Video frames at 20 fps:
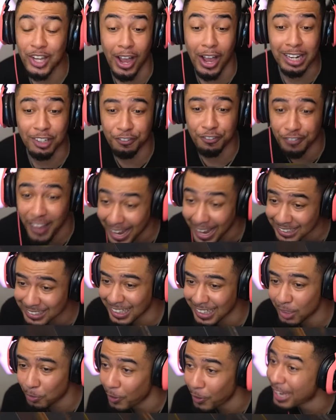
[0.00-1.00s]
got
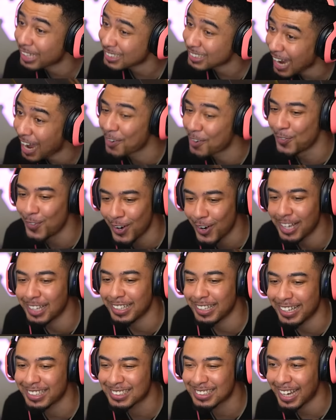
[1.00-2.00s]
Infected, which I'm
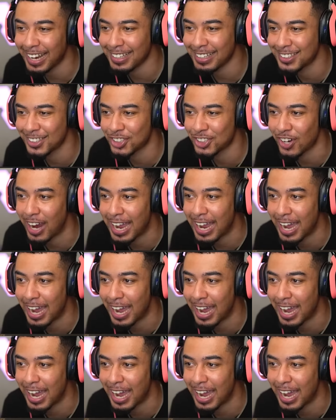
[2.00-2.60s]
really excited to try